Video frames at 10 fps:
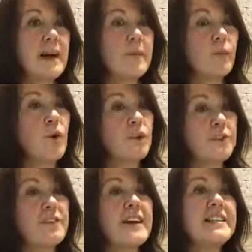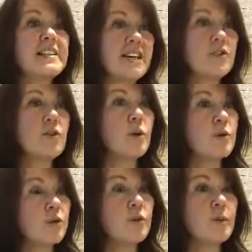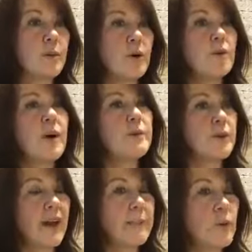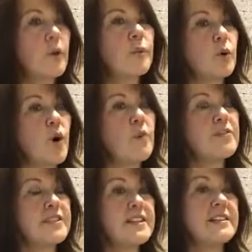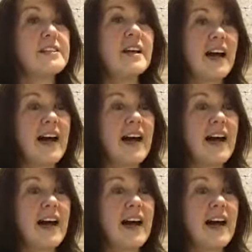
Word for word: what you'll find is as you go through the programme, you'll get more and more confident,